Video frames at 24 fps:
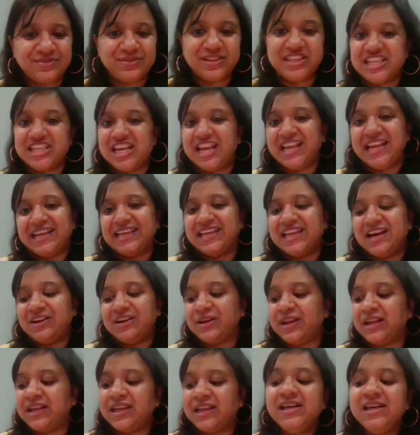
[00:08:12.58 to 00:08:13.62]
which are laid down
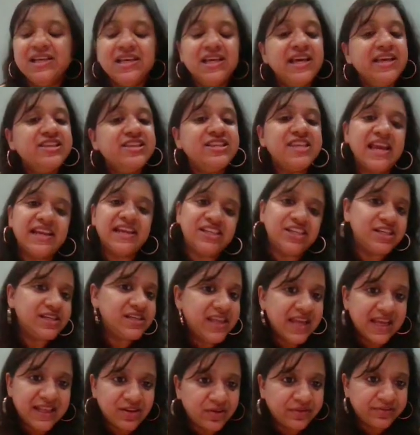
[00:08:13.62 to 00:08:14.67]
under Section
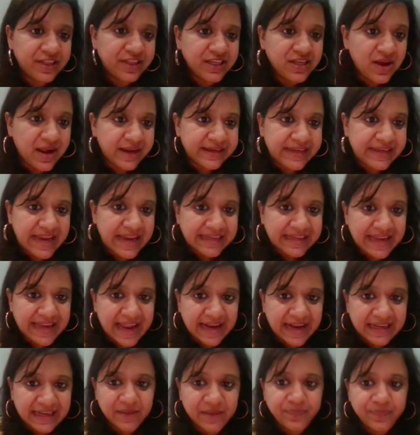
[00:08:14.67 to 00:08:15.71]
10 of the Contract
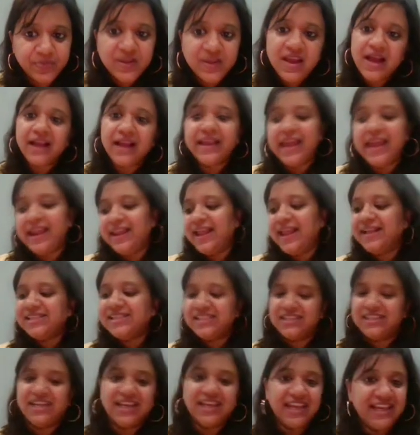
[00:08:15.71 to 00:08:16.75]
Act. Again, let's
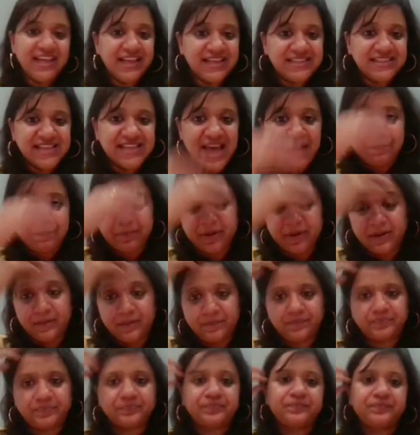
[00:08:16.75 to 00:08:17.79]
take an example.
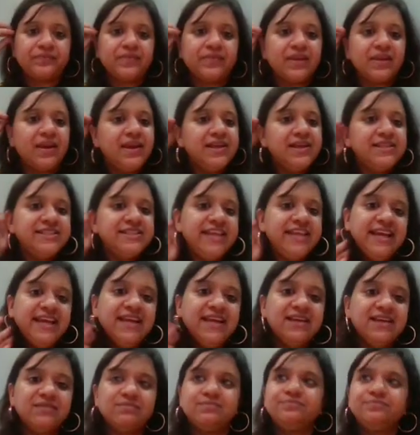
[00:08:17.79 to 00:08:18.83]

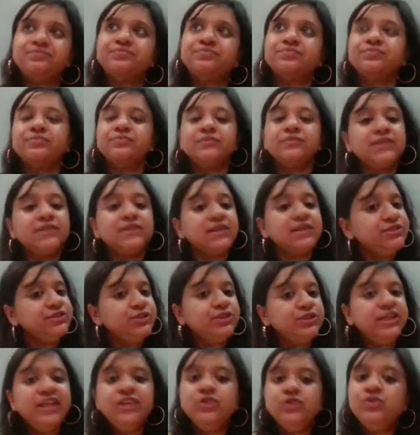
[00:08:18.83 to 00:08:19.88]
See,
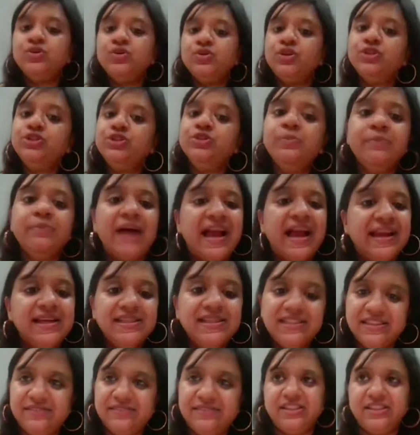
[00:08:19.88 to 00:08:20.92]
today you go to buy a
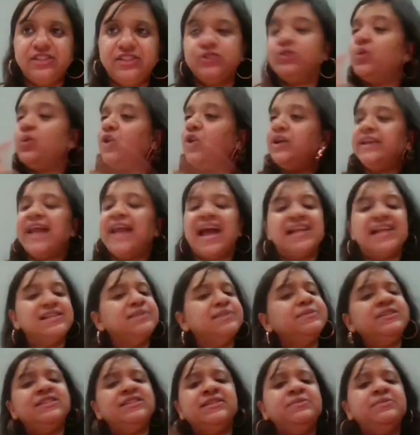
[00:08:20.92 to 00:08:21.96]
TV. You go on
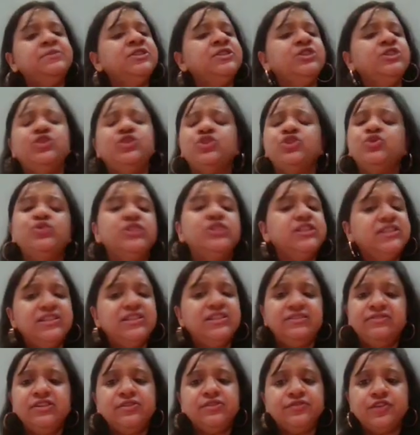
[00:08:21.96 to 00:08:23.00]
Amazon, you choose a
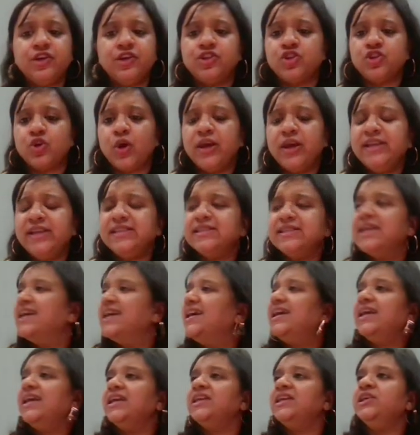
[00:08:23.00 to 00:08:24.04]
TV of your choice,
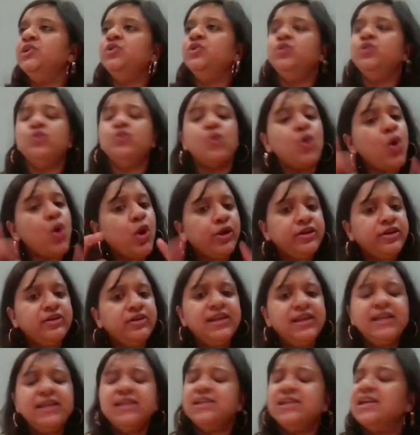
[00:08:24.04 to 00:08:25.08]
you order
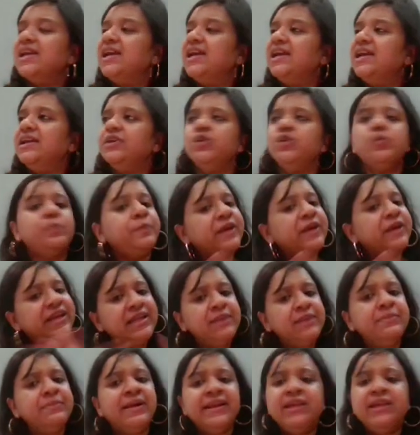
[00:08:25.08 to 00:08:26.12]
it, you pay
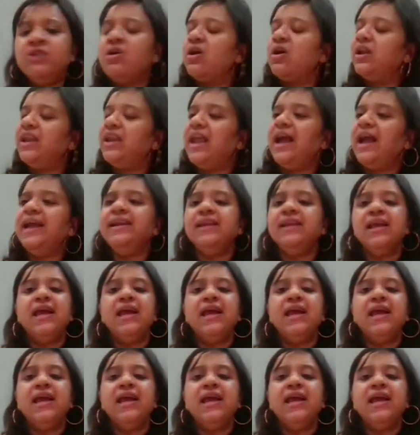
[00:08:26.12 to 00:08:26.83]
the money online,